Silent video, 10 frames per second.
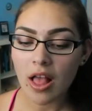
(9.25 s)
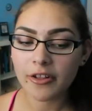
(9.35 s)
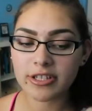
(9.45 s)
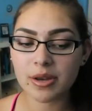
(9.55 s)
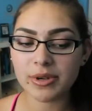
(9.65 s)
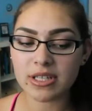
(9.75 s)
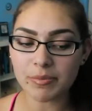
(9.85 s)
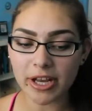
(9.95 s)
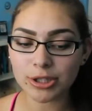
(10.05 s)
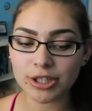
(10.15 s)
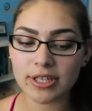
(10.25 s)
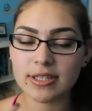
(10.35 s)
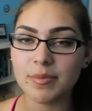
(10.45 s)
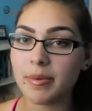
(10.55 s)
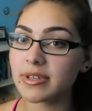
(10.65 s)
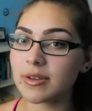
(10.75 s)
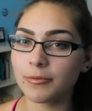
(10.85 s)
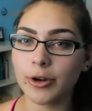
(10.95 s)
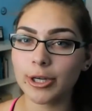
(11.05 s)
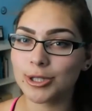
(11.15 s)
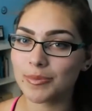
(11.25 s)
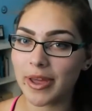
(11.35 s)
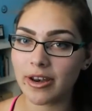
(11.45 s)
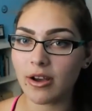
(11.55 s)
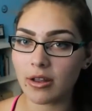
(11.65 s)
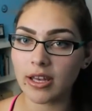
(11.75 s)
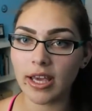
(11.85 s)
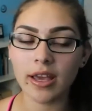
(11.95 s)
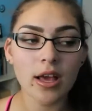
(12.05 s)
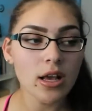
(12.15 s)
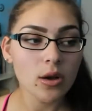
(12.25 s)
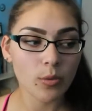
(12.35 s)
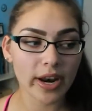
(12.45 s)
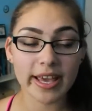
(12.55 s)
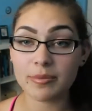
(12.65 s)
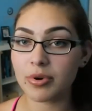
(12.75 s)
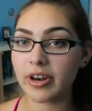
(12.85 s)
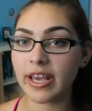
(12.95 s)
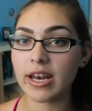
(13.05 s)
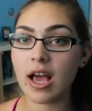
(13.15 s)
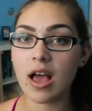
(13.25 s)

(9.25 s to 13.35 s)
There's gonna be some pictures, maybe some footage depending on what I can put in,